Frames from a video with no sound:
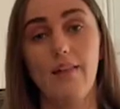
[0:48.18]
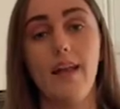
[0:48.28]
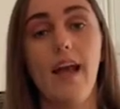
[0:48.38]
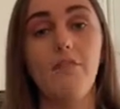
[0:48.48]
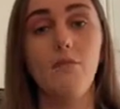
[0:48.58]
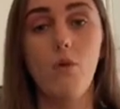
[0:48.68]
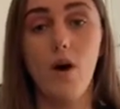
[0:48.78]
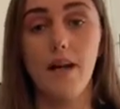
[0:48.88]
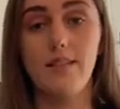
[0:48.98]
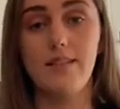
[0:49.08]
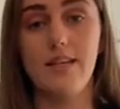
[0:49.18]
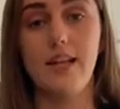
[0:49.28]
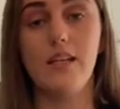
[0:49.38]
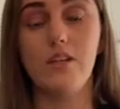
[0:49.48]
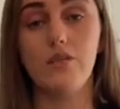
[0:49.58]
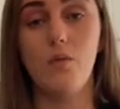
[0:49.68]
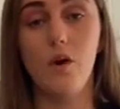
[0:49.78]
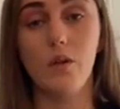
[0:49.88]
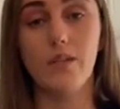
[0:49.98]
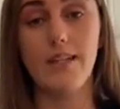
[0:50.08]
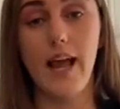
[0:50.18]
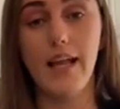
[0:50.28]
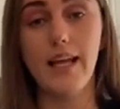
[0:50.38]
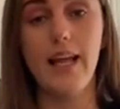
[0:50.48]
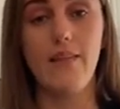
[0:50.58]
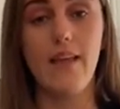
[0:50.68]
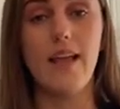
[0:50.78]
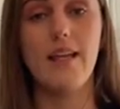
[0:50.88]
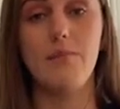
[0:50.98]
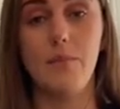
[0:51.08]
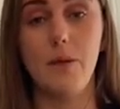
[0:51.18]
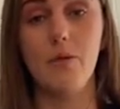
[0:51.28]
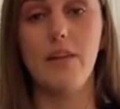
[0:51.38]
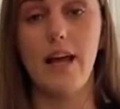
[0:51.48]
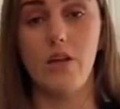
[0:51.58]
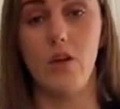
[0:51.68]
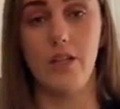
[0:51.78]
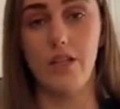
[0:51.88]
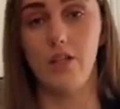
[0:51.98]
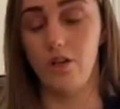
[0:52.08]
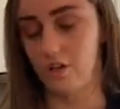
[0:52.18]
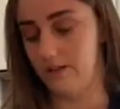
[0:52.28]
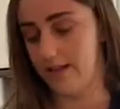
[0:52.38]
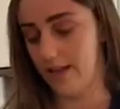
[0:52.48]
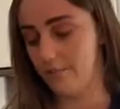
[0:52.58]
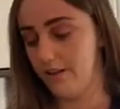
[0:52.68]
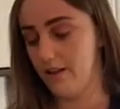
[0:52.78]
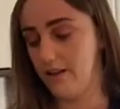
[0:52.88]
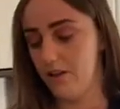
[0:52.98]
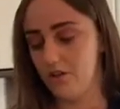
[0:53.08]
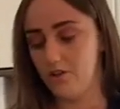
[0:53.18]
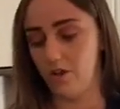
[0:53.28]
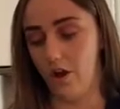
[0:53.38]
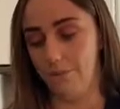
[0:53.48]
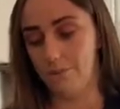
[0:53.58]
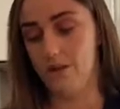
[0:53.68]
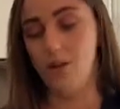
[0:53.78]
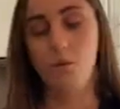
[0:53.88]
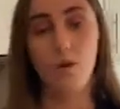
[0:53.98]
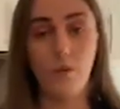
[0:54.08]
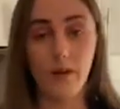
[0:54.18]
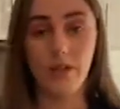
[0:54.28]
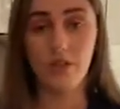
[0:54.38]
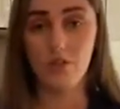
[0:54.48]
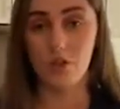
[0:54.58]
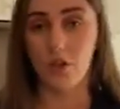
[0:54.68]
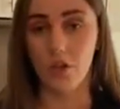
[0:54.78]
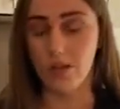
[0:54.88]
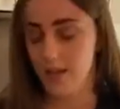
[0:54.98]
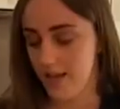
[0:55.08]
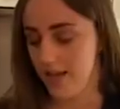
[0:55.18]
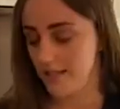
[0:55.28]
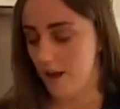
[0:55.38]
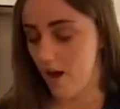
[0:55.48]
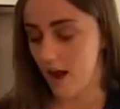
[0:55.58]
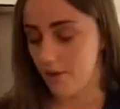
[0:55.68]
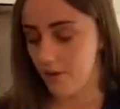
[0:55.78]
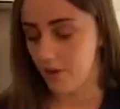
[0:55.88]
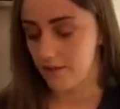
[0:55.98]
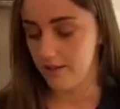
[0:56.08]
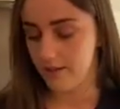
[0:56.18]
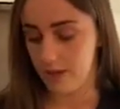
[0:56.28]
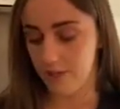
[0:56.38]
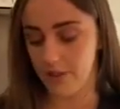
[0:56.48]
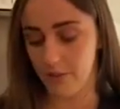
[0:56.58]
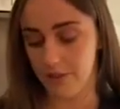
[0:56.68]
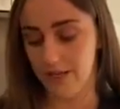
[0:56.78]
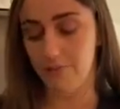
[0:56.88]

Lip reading: They have more understanding of what you're saying and they can build that knowledge and concept. So what we're going to do is I'm going to start by talking